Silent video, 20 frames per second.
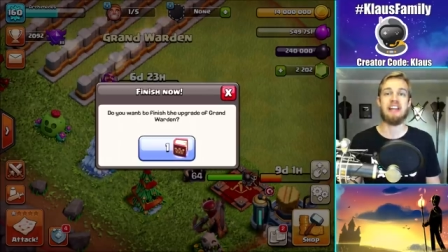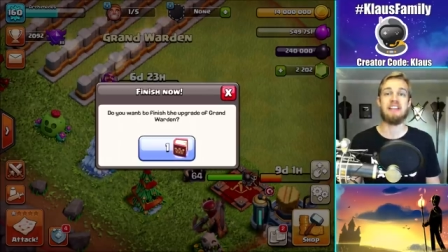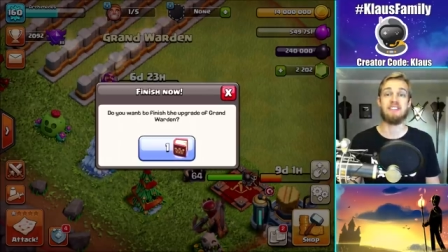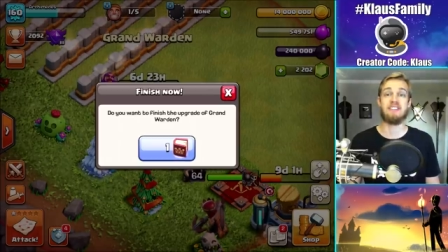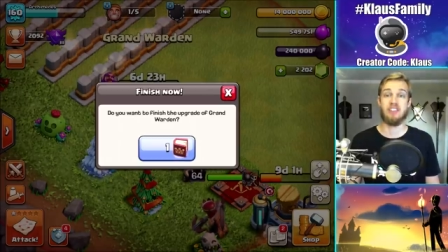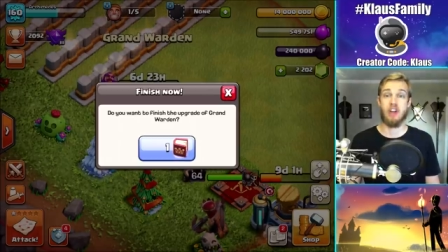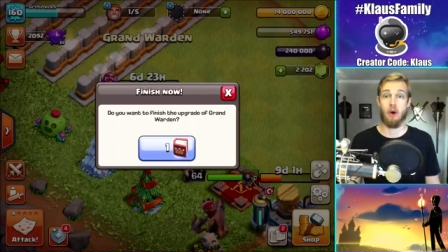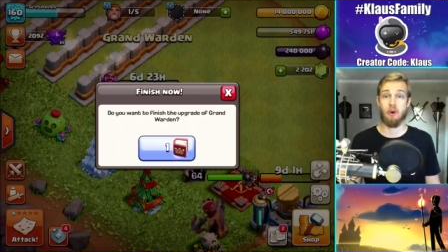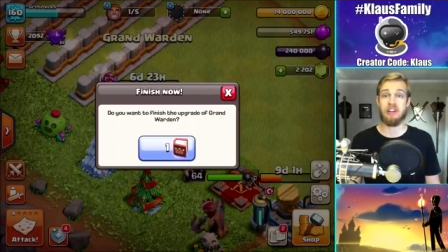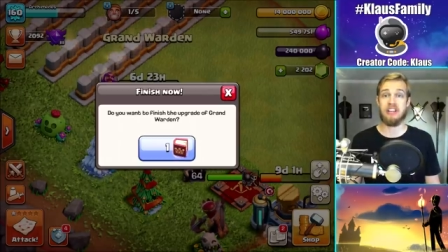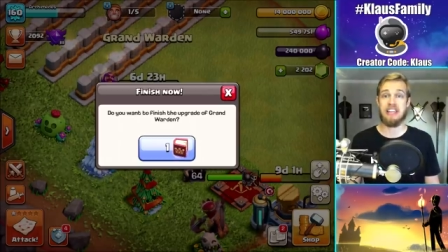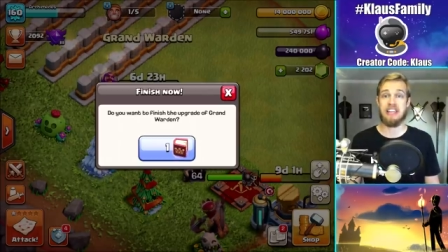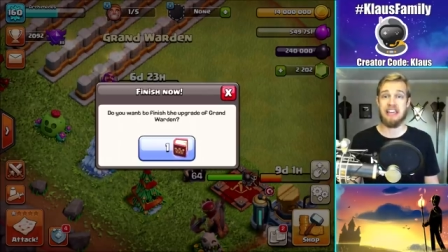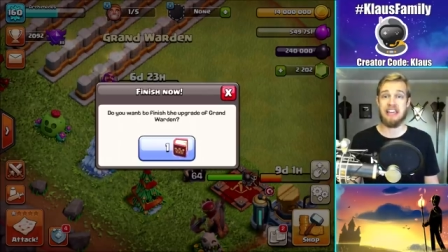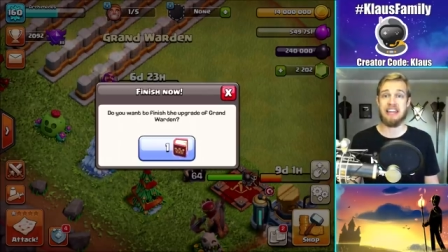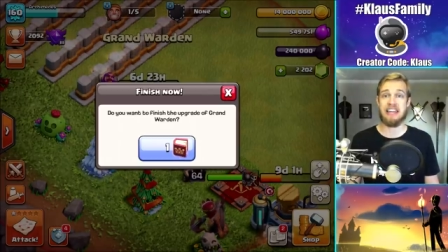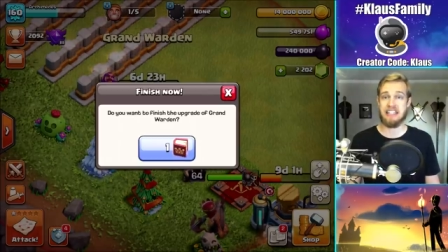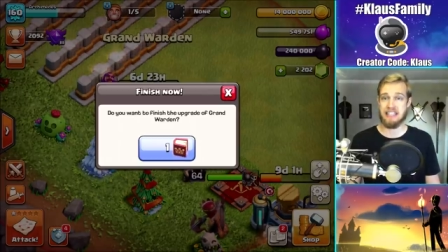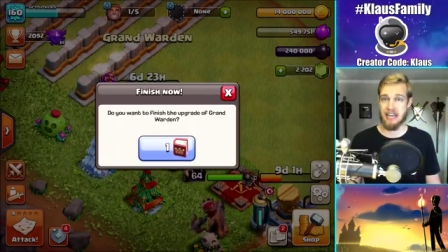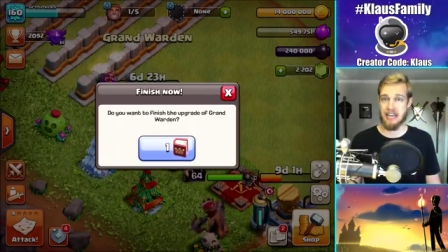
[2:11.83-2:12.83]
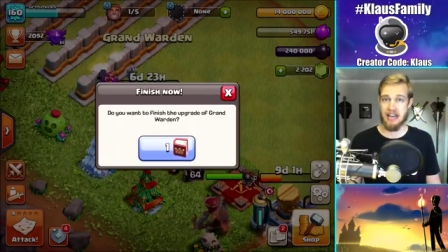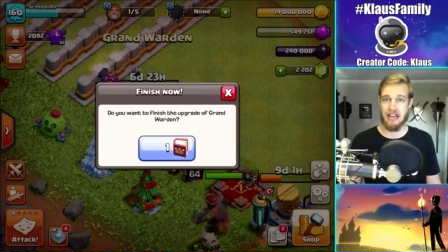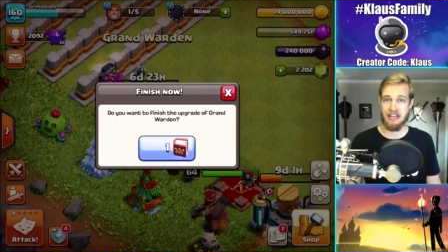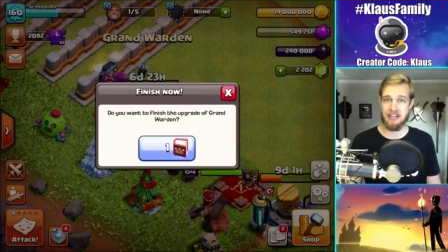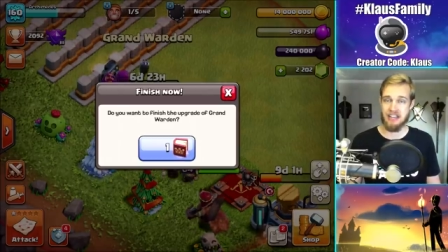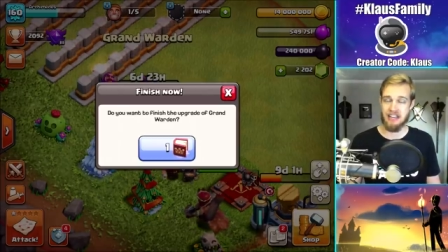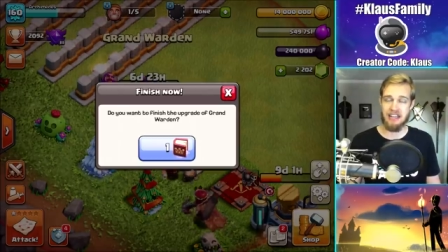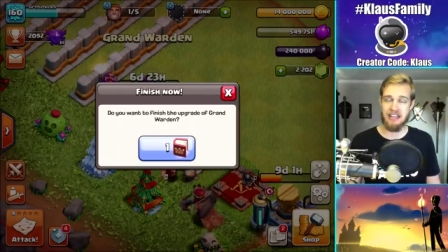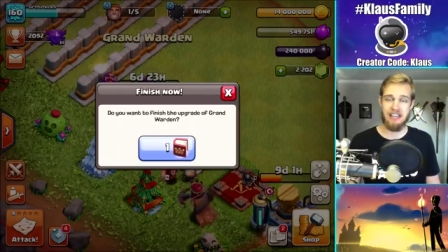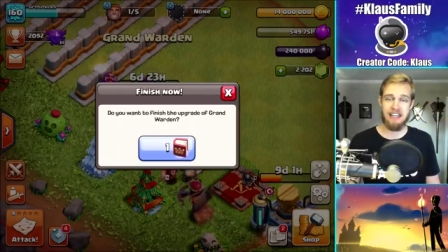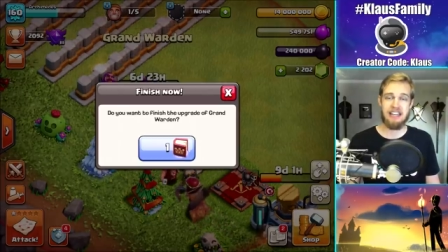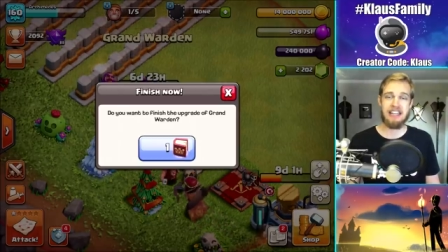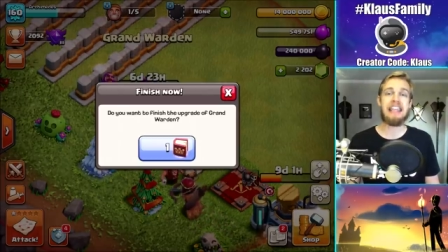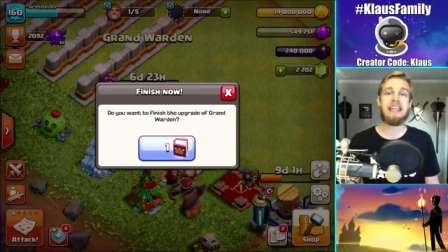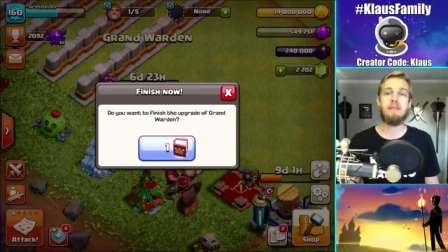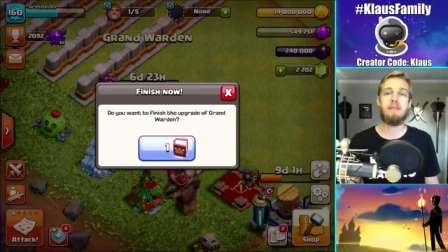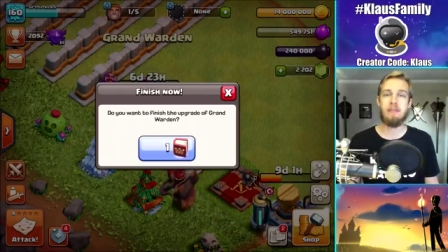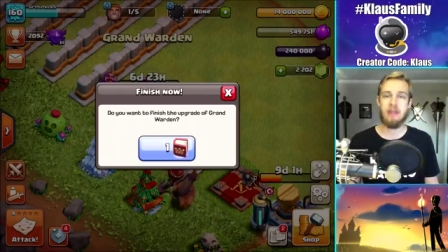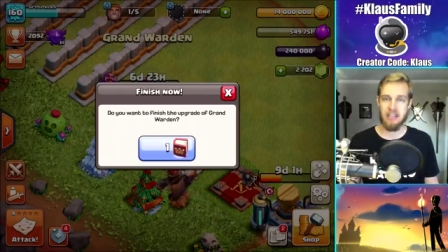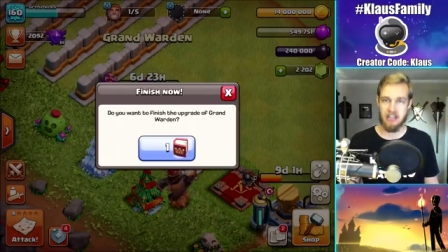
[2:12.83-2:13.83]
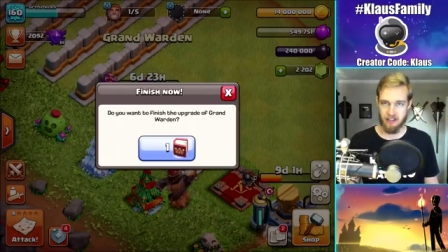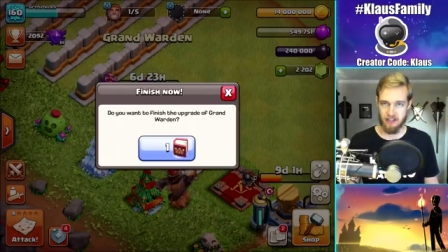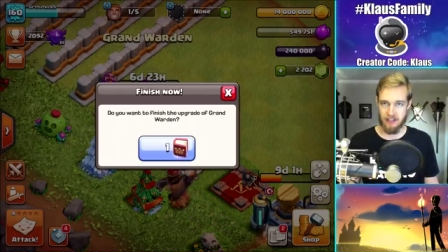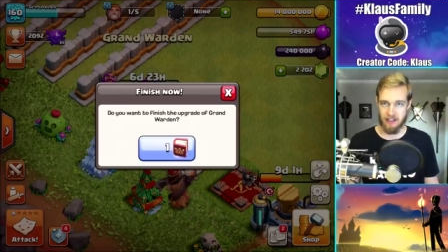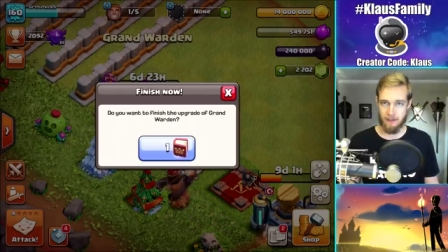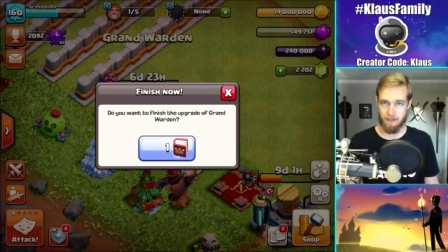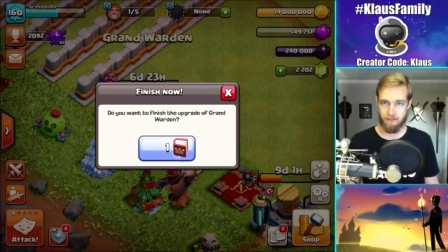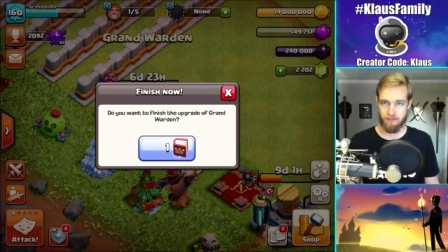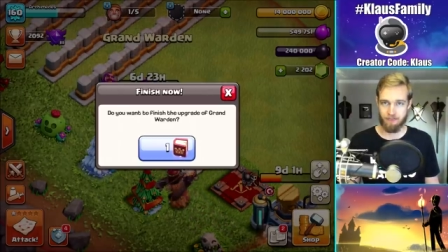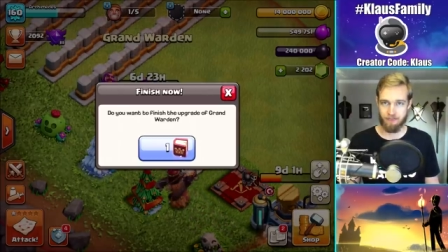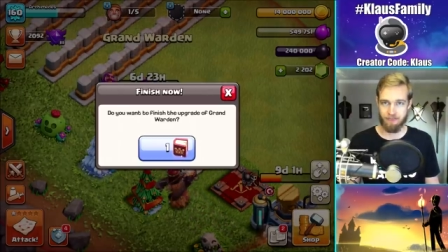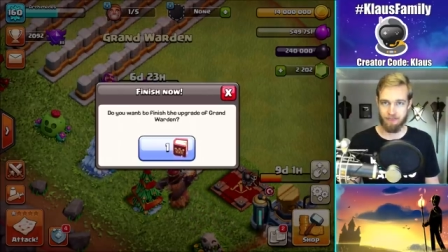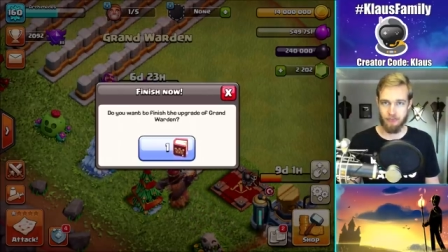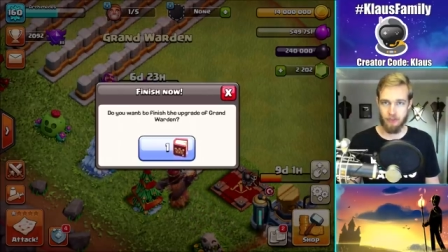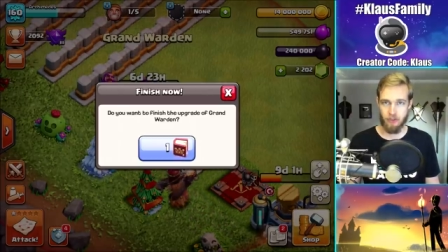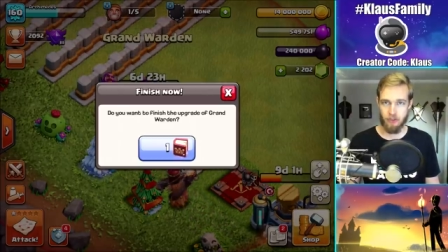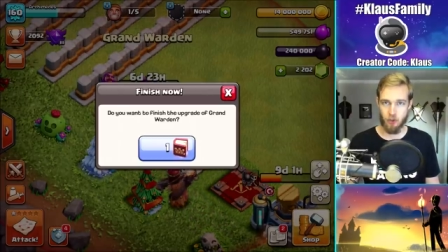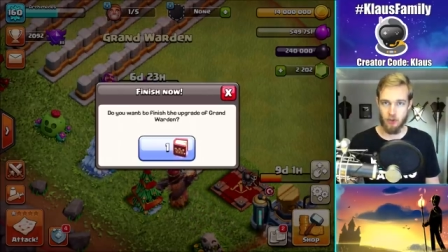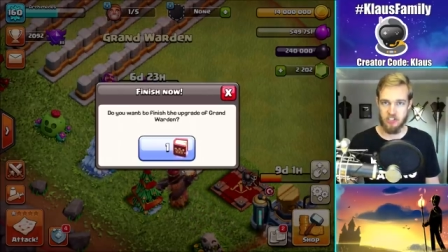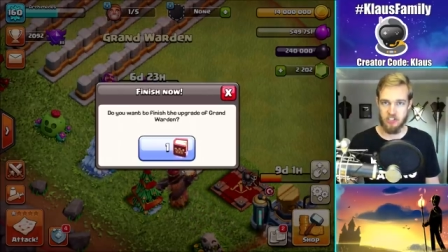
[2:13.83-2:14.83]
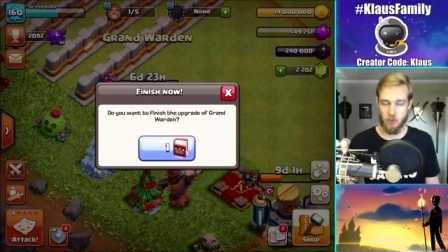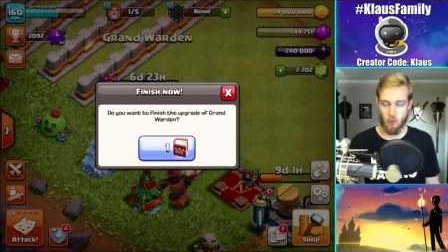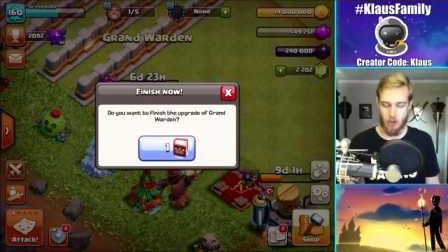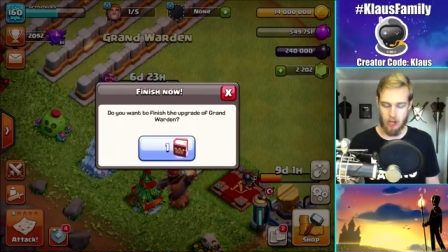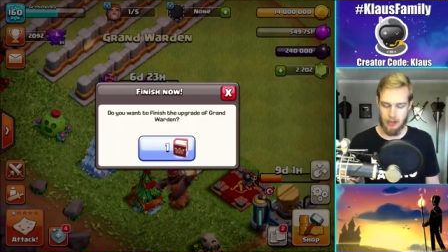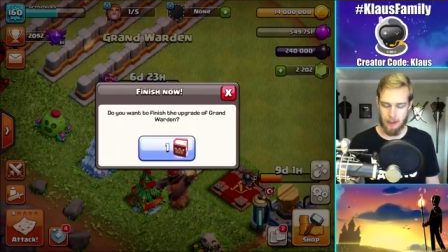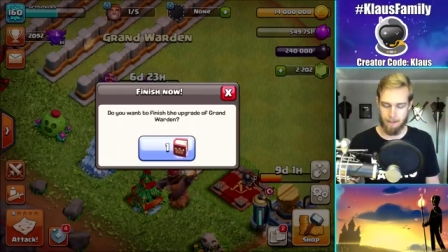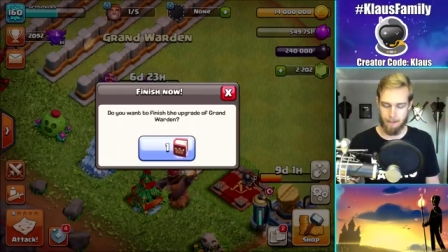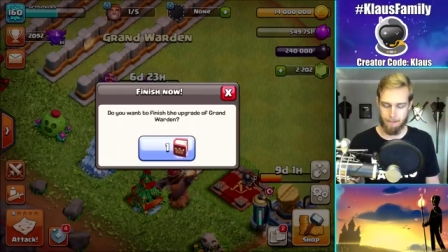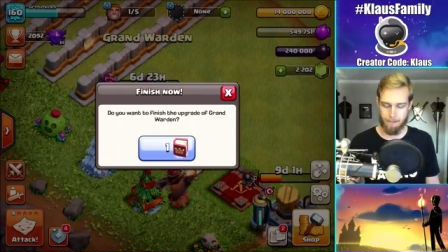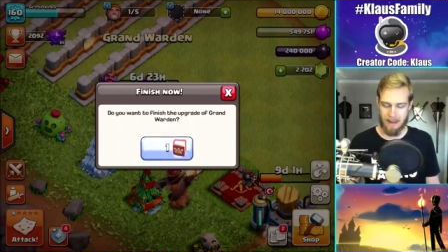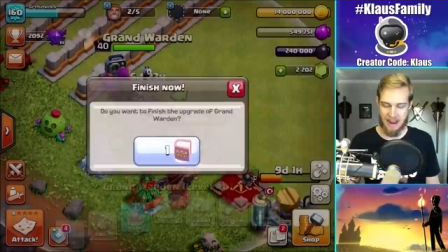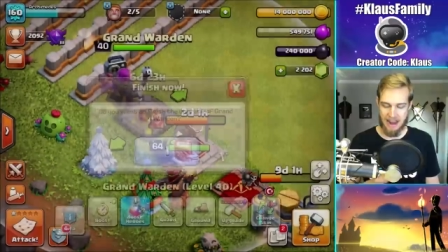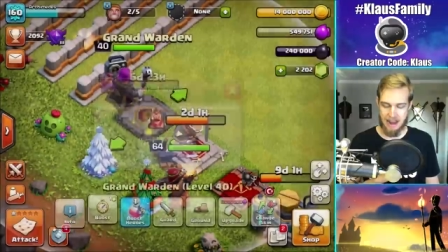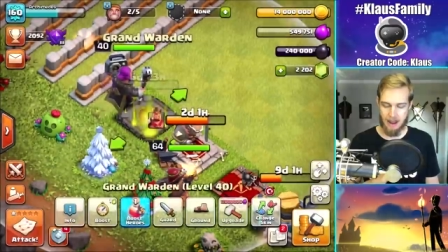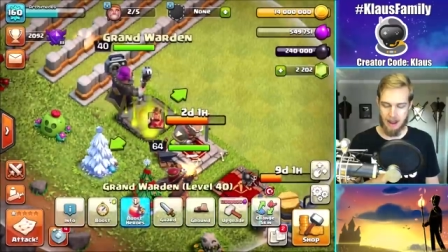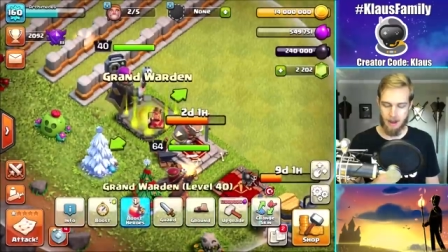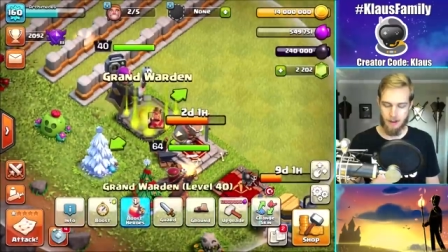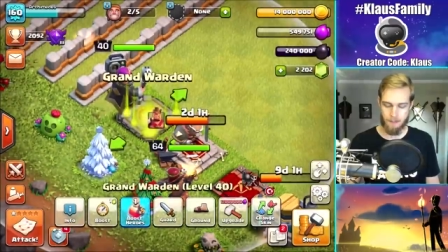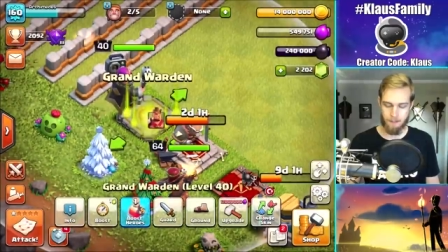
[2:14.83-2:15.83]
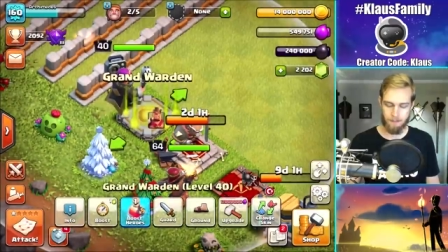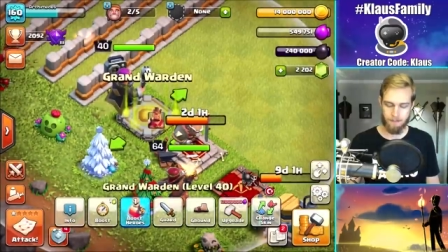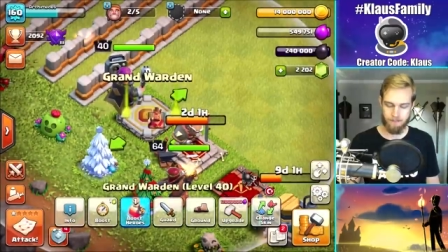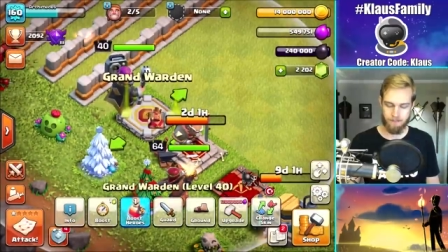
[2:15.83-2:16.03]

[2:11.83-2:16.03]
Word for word: it's going to get it done immediately. Three 2, one, bam.